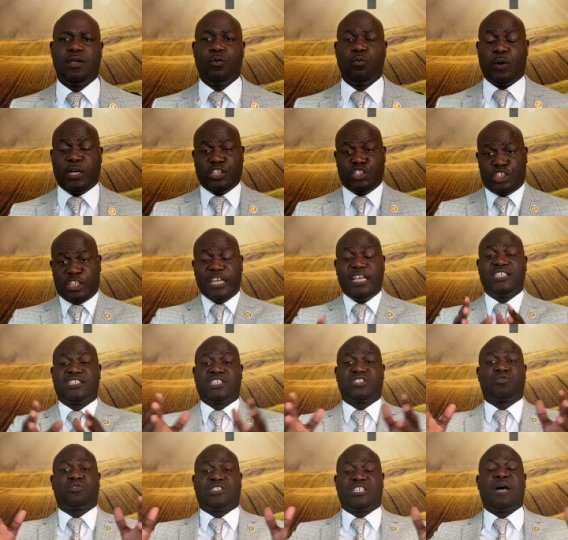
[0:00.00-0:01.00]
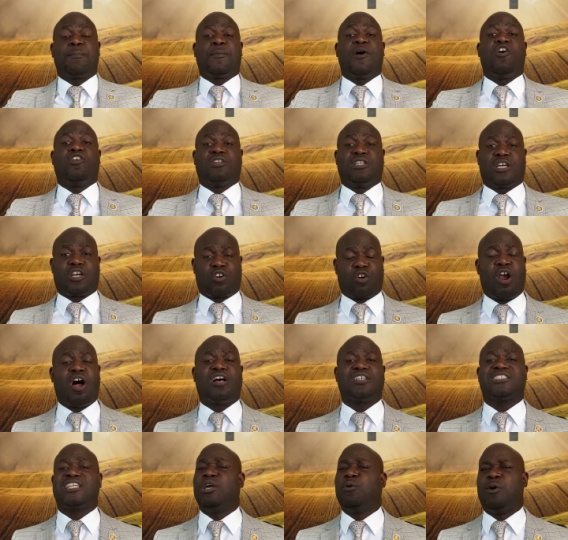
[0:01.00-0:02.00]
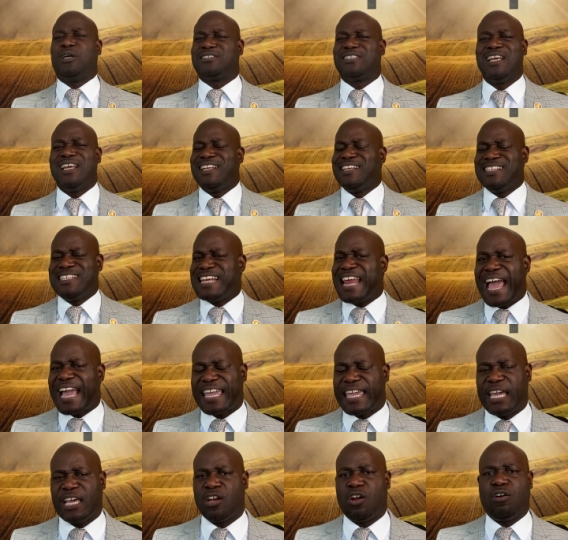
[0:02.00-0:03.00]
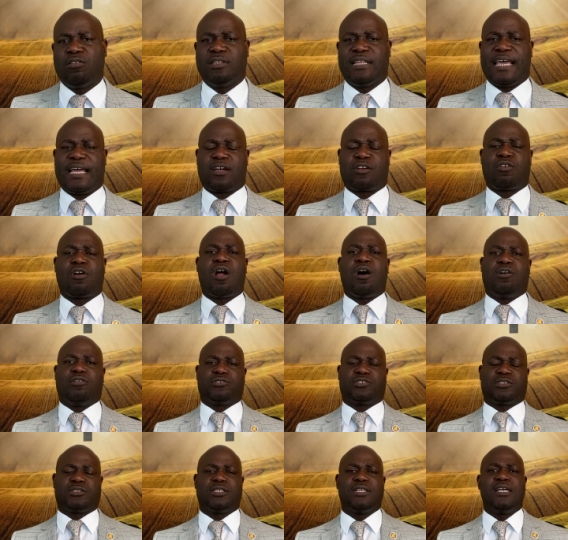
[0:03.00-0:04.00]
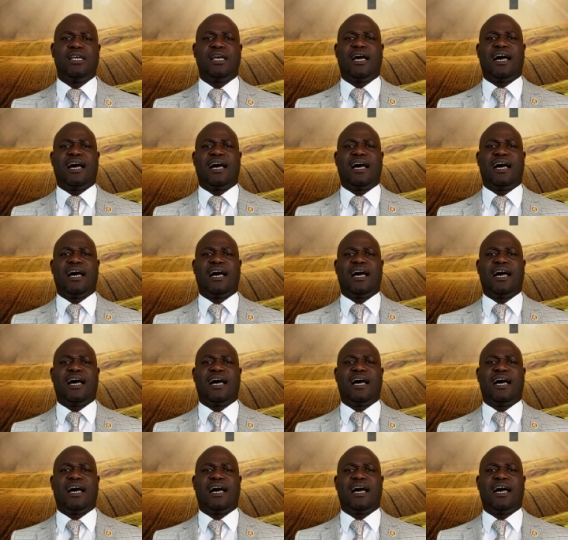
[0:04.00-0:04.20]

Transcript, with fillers: When Jesus was up on the cross, he was naked on that cross.